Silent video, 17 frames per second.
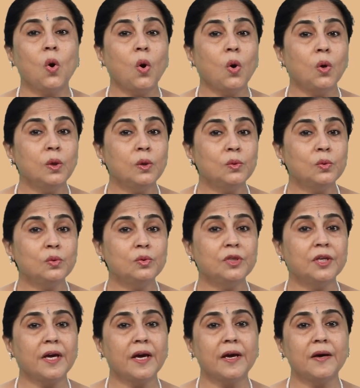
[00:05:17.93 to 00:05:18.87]
although
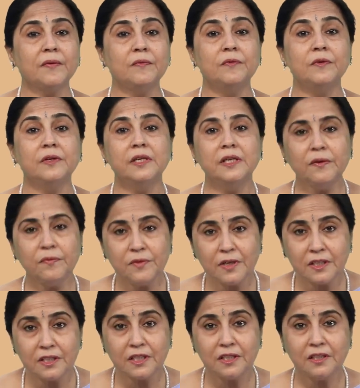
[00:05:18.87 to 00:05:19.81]
they have lived
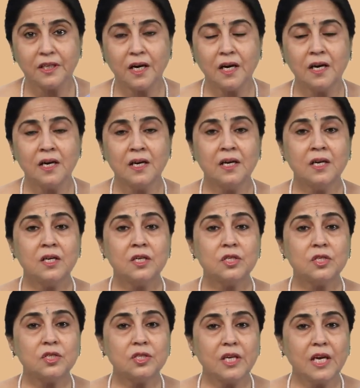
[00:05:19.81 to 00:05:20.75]
under the
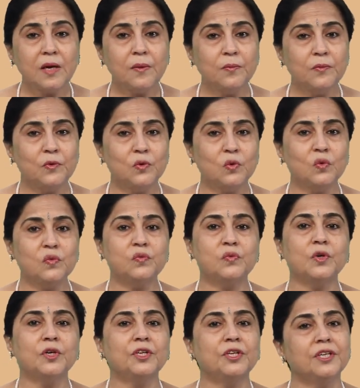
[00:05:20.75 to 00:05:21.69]
same roof
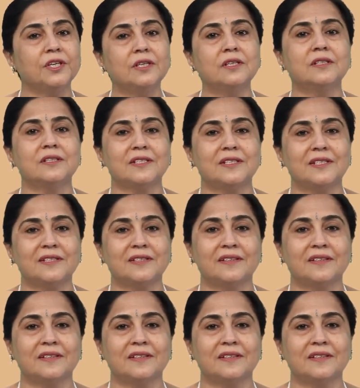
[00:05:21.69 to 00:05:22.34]
for years.